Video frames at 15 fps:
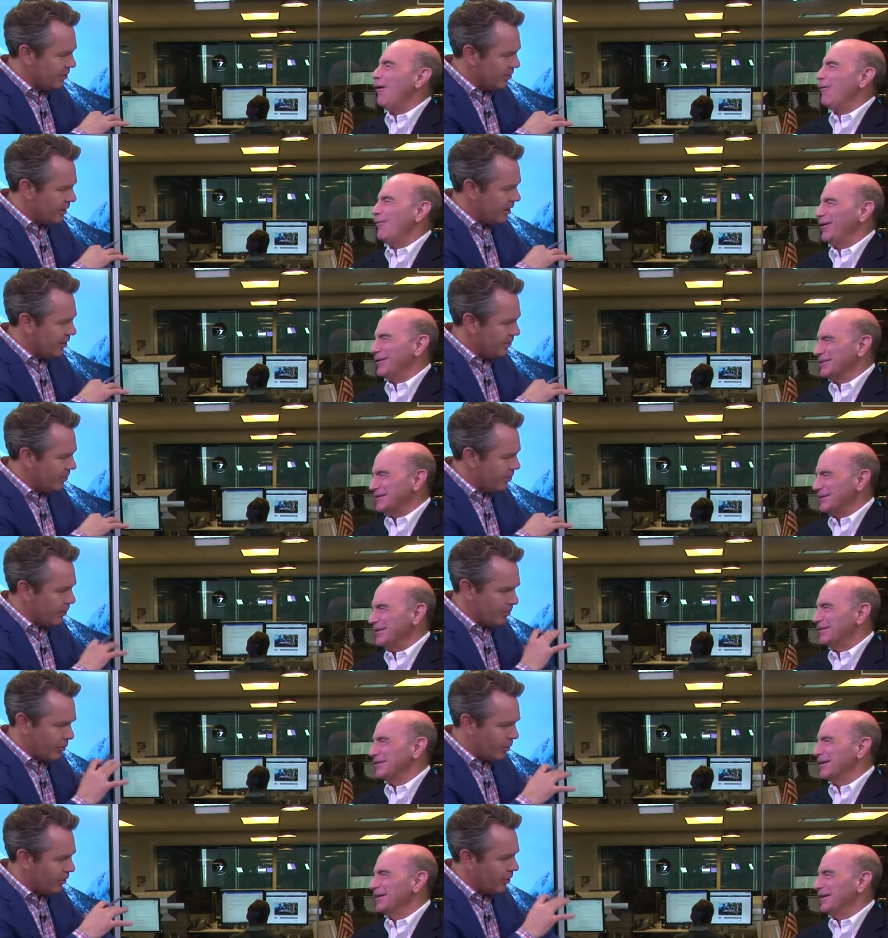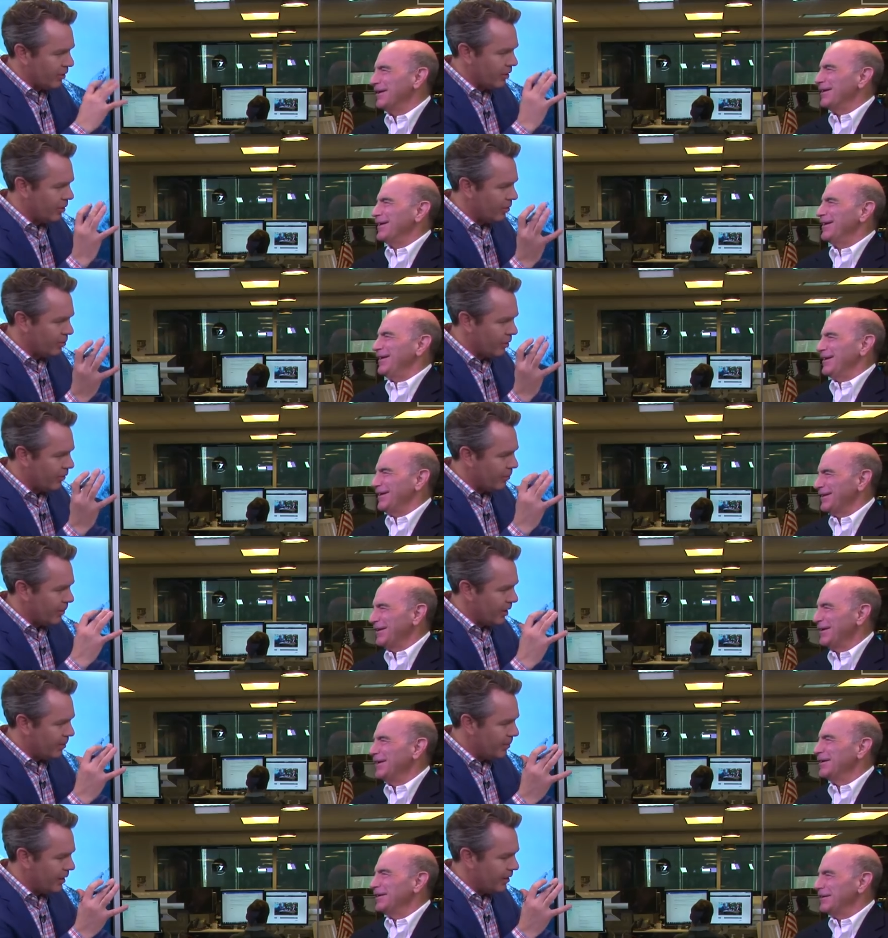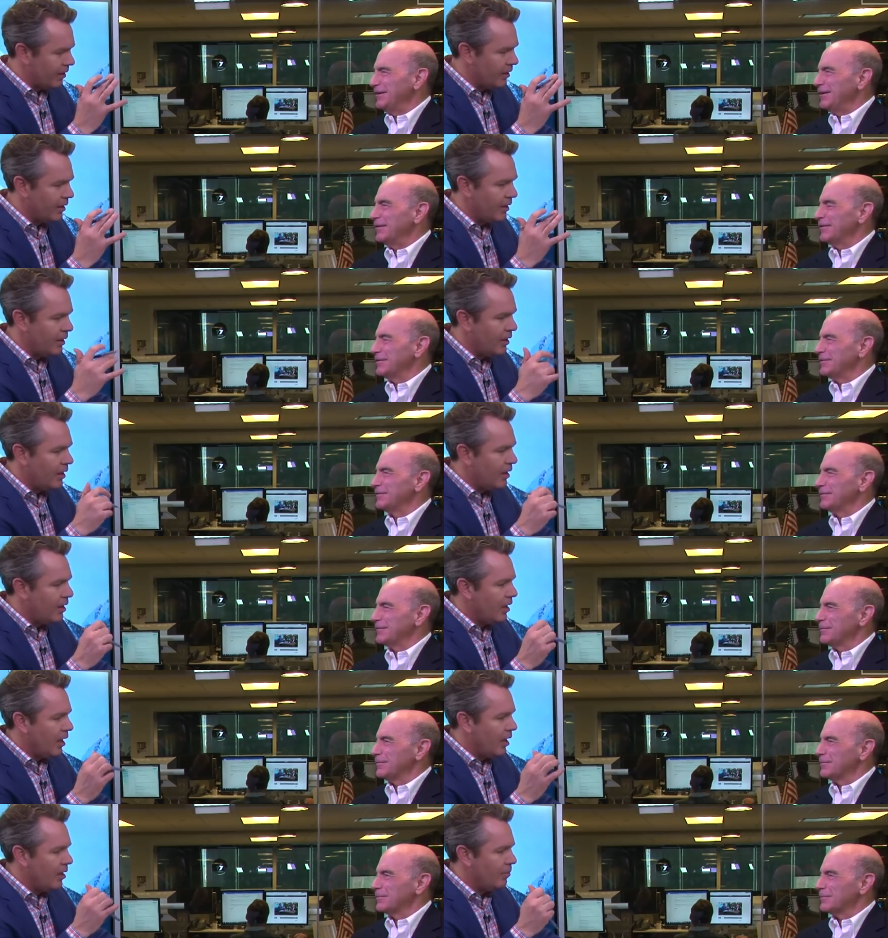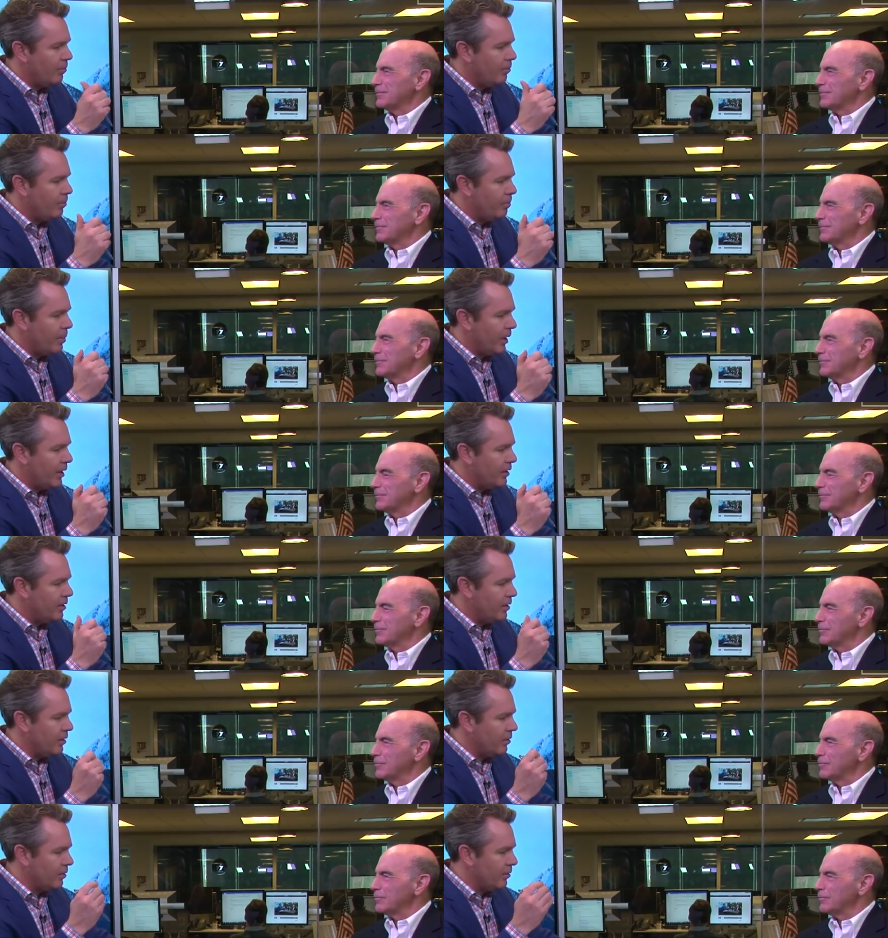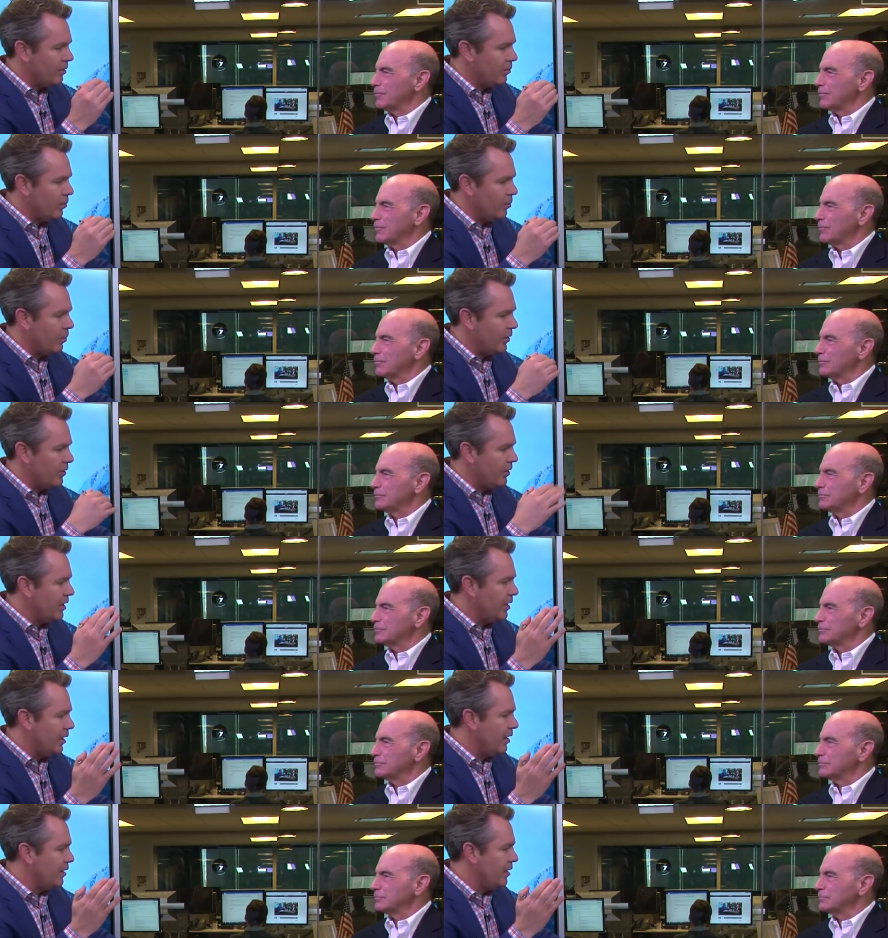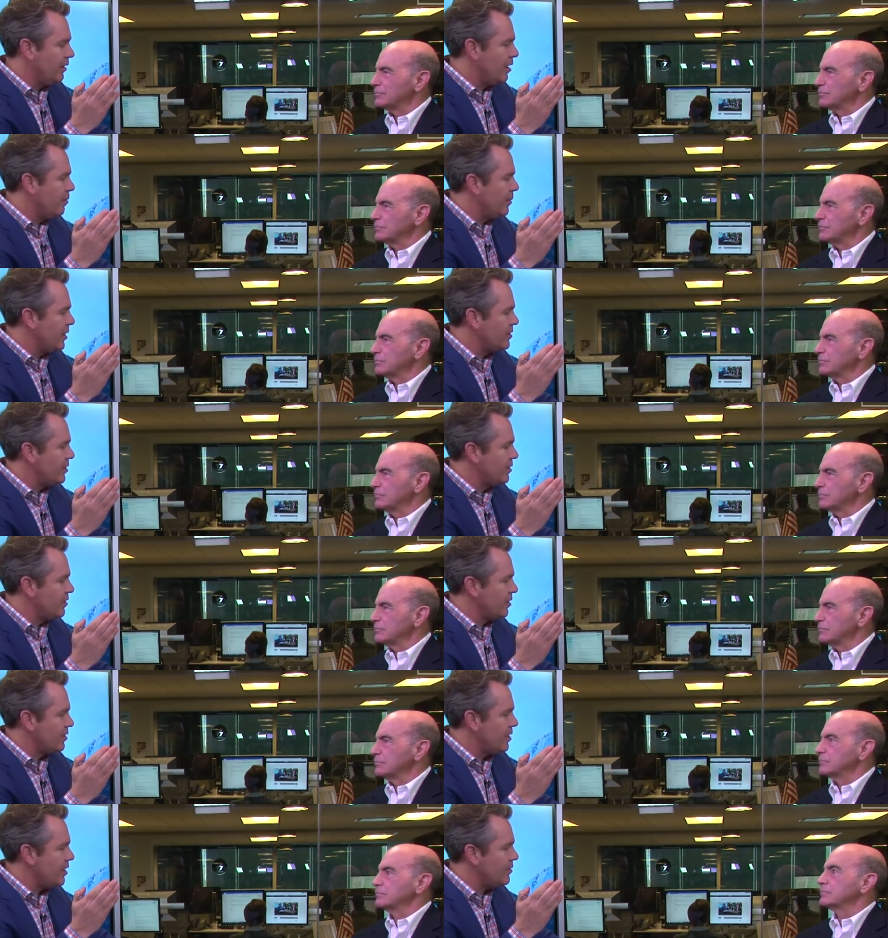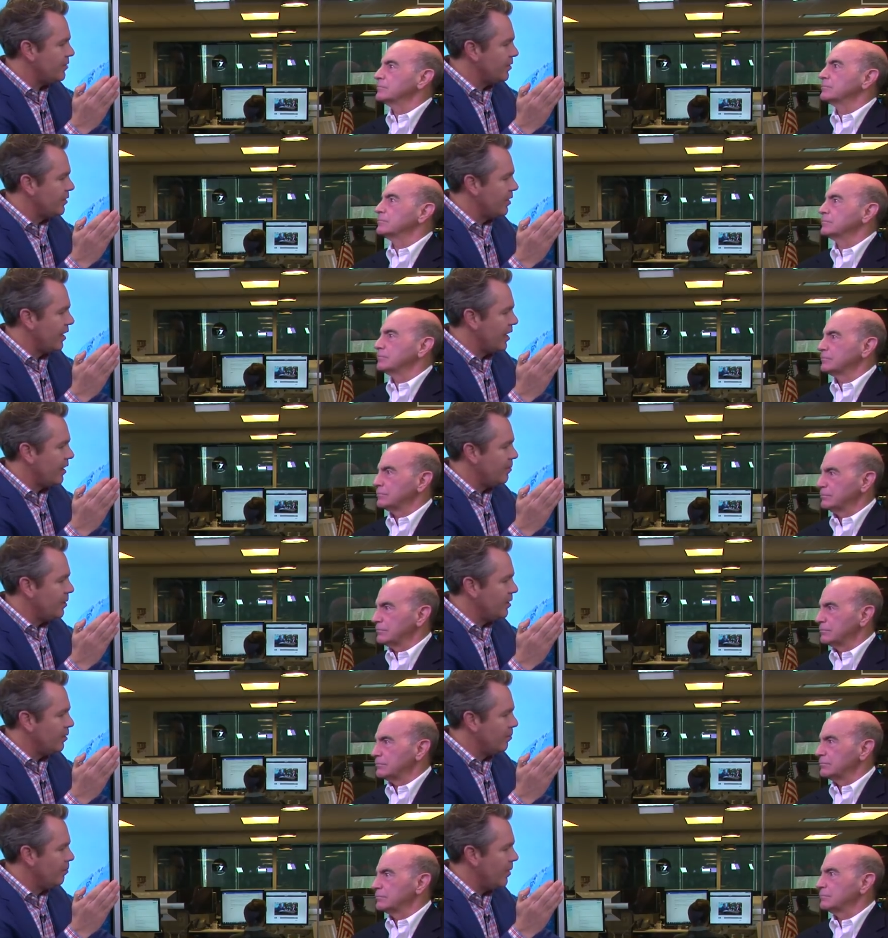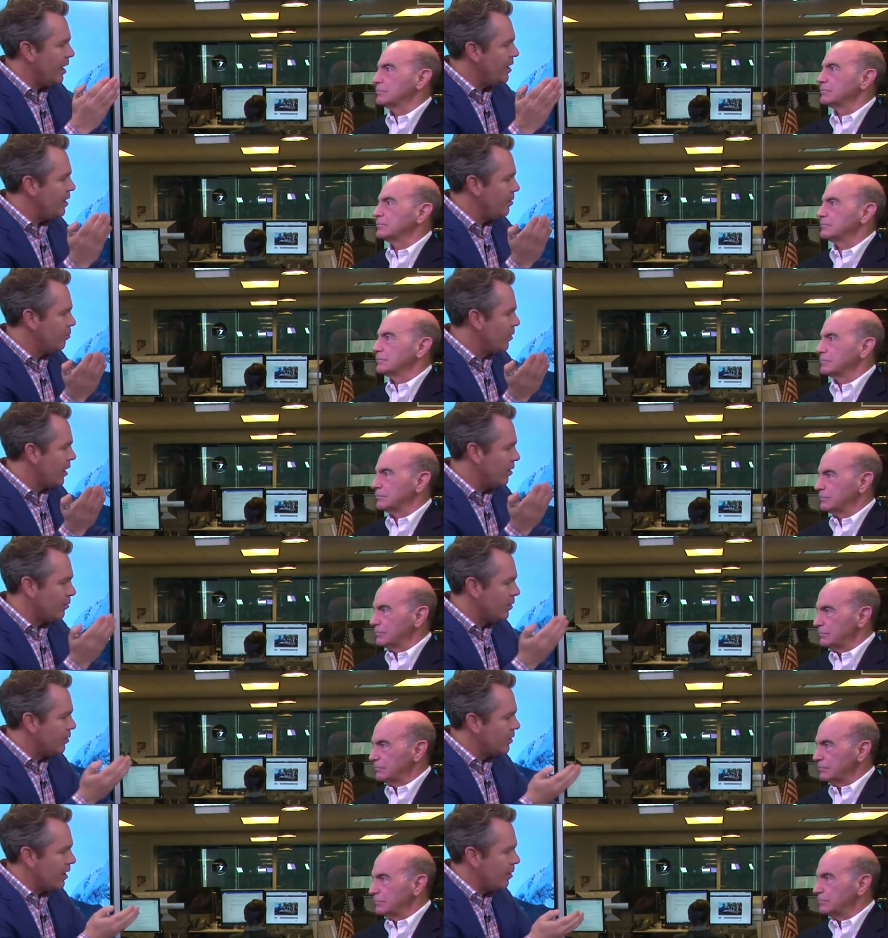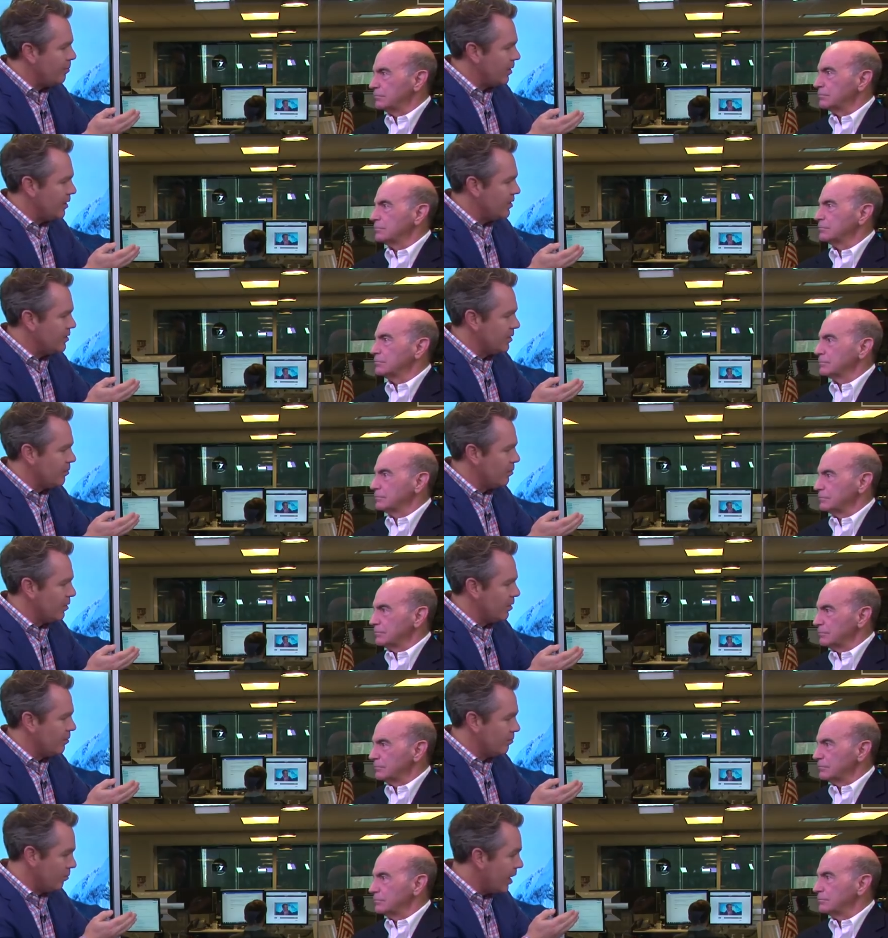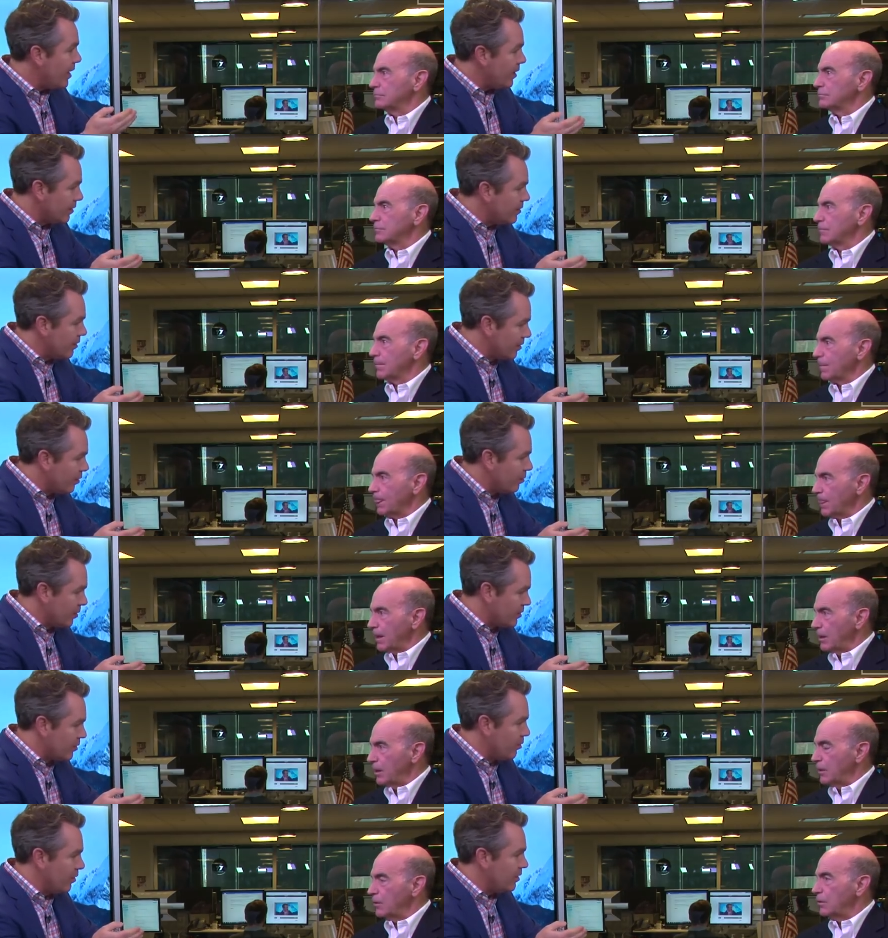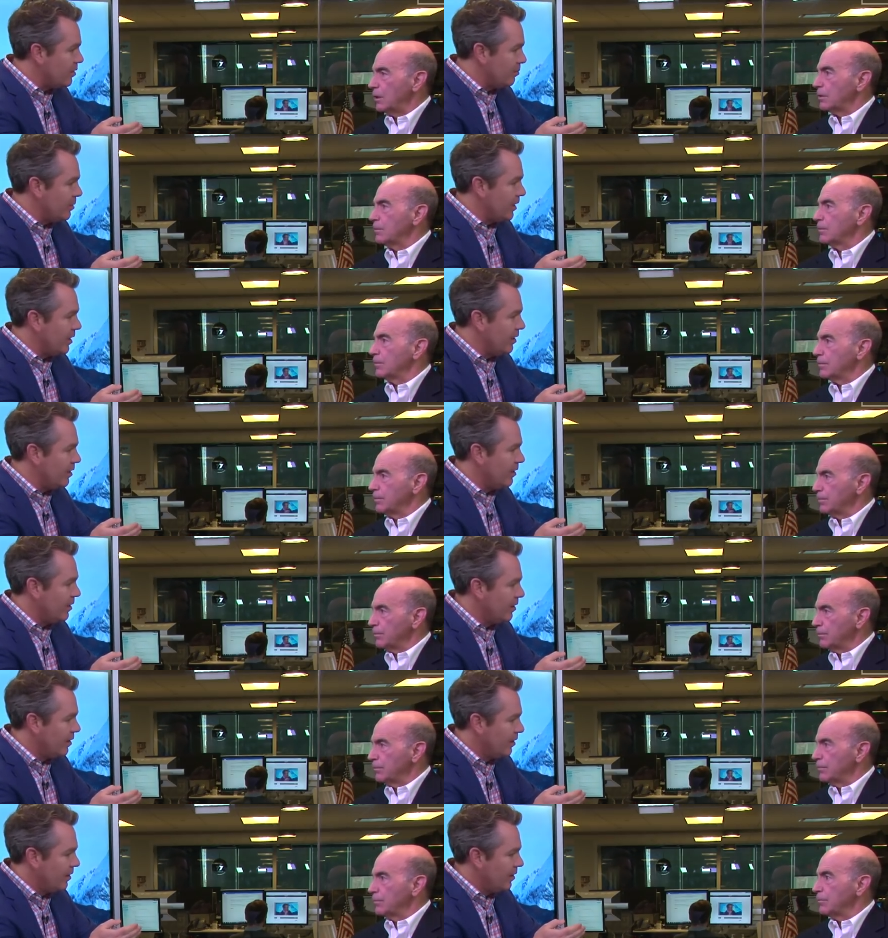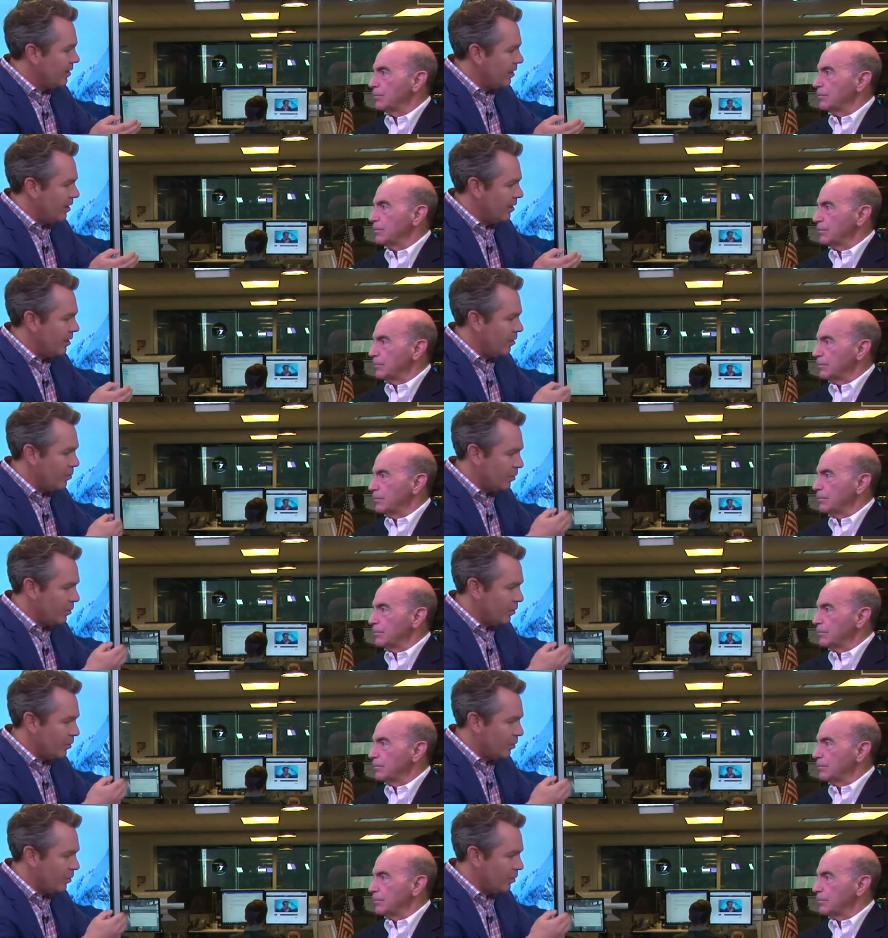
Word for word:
Speaker 1: Always. Right? From yeah. a broker or whoever it might have been. Yeah. Um, but you know, whether Elon Musk is successful or not, I mean, there are many railroad companies that were right that there was going to be uh, a